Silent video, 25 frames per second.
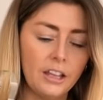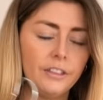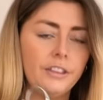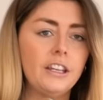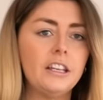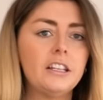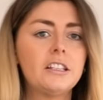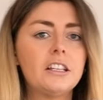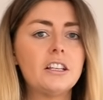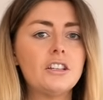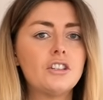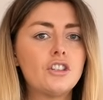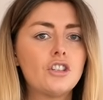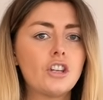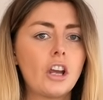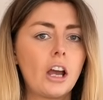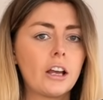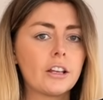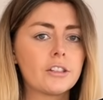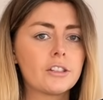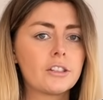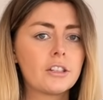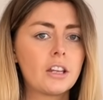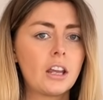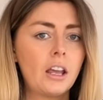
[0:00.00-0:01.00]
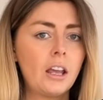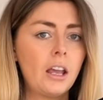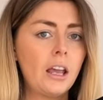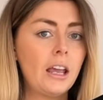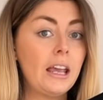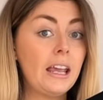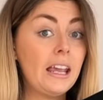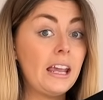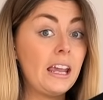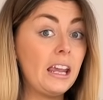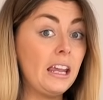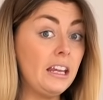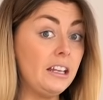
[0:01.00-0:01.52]
This is just
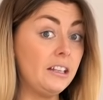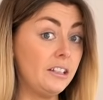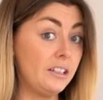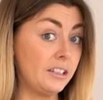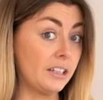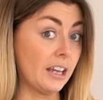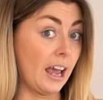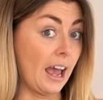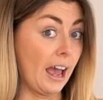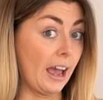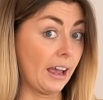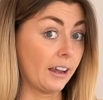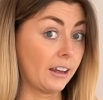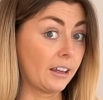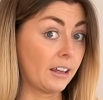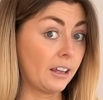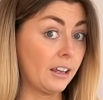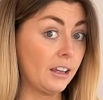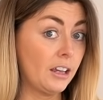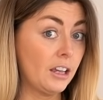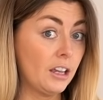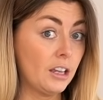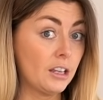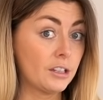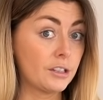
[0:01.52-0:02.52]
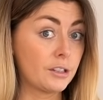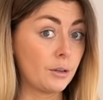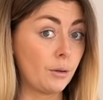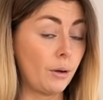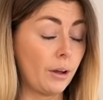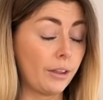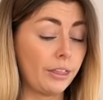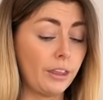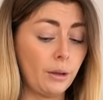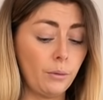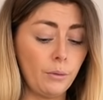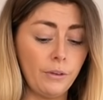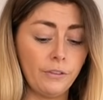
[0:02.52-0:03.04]
Heat Tech. So I
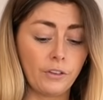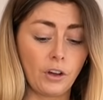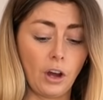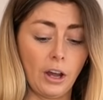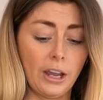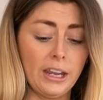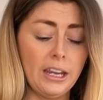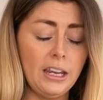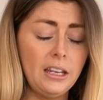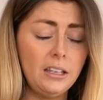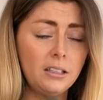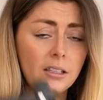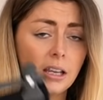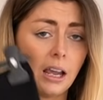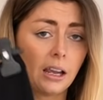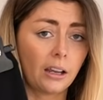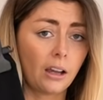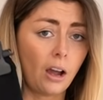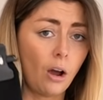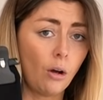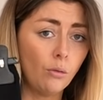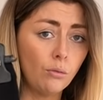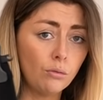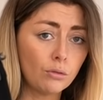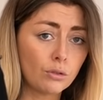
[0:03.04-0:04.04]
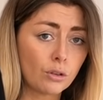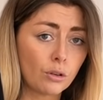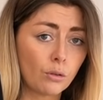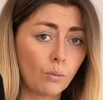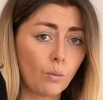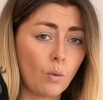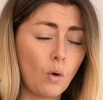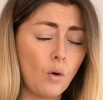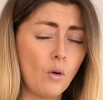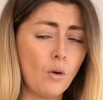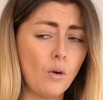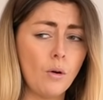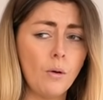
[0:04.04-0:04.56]
think we've got Heat Tech Ultra
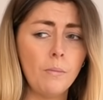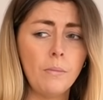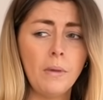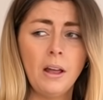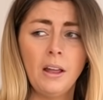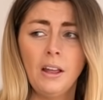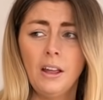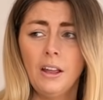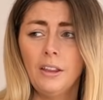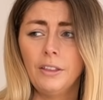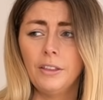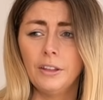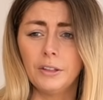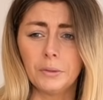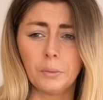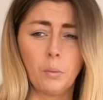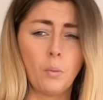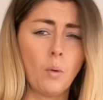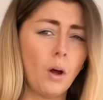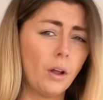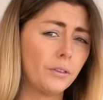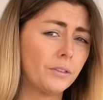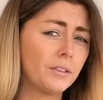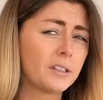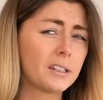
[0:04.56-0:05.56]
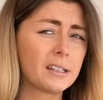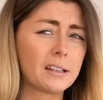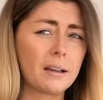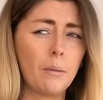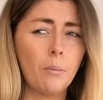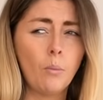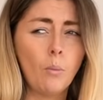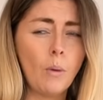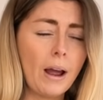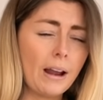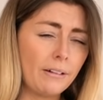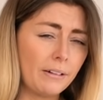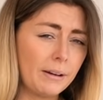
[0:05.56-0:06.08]
Warm, there's one
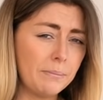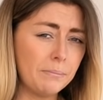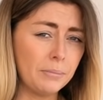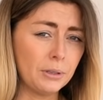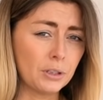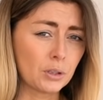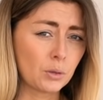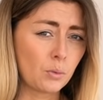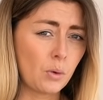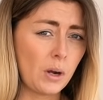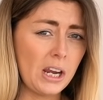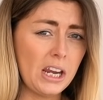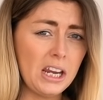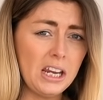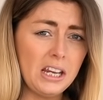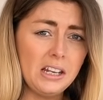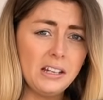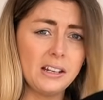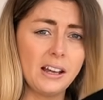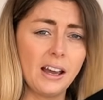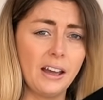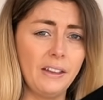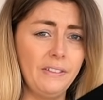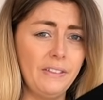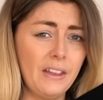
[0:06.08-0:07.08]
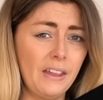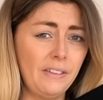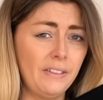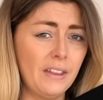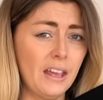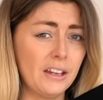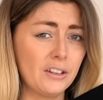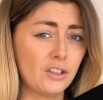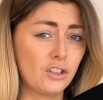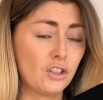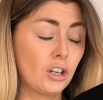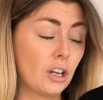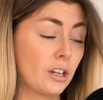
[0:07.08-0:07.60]
somewhere in between, and then
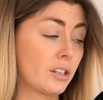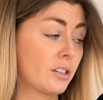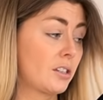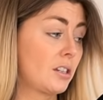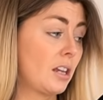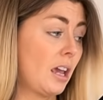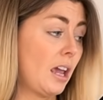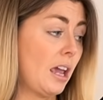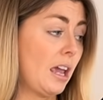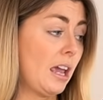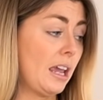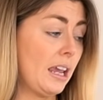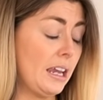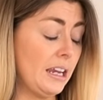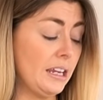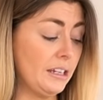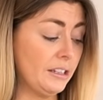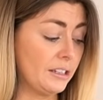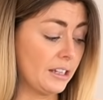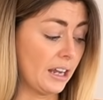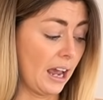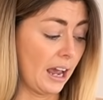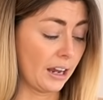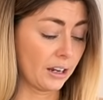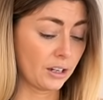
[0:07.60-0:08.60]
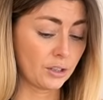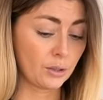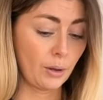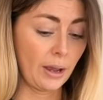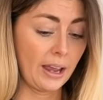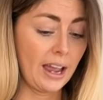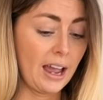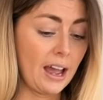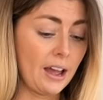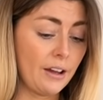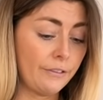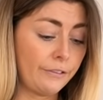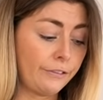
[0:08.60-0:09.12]
there's just Heat Tech. So I
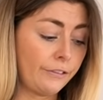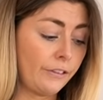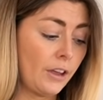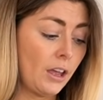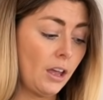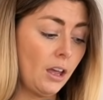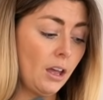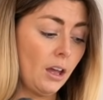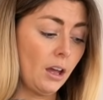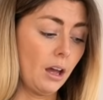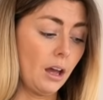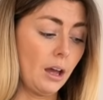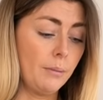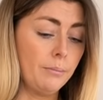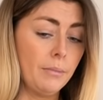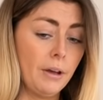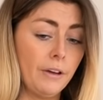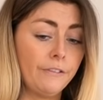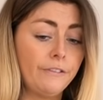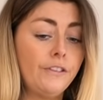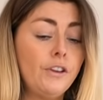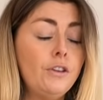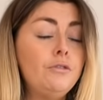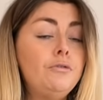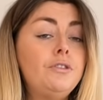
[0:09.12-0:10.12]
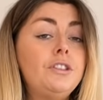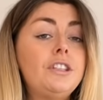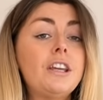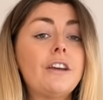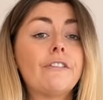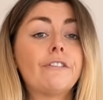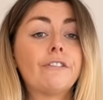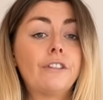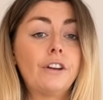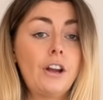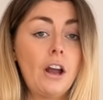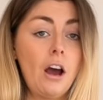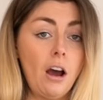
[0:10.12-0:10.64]
have a few
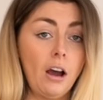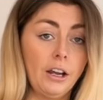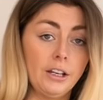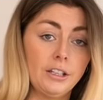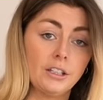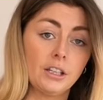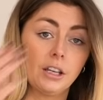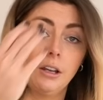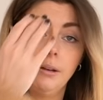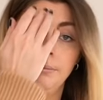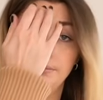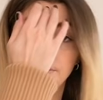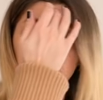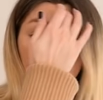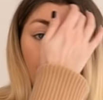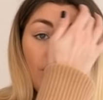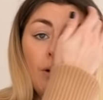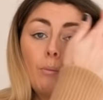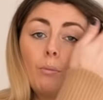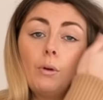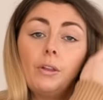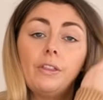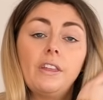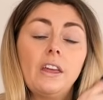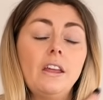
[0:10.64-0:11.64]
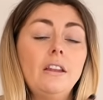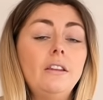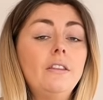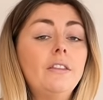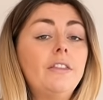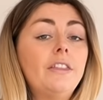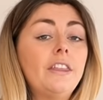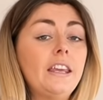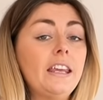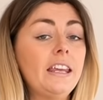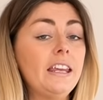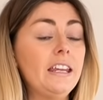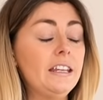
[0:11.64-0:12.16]
different items from within
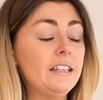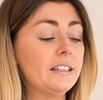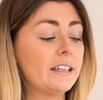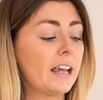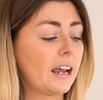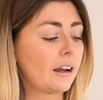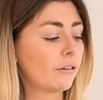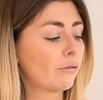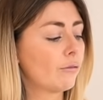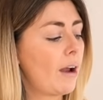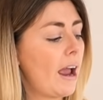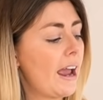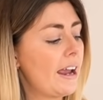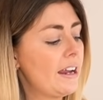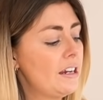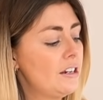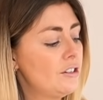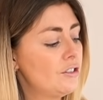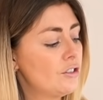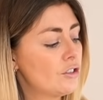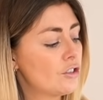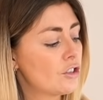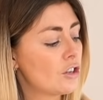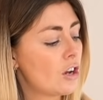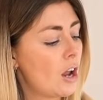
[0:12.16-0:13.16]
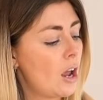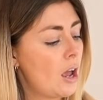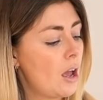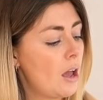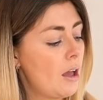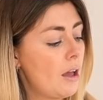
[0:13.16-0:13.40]
the Heat Tech range.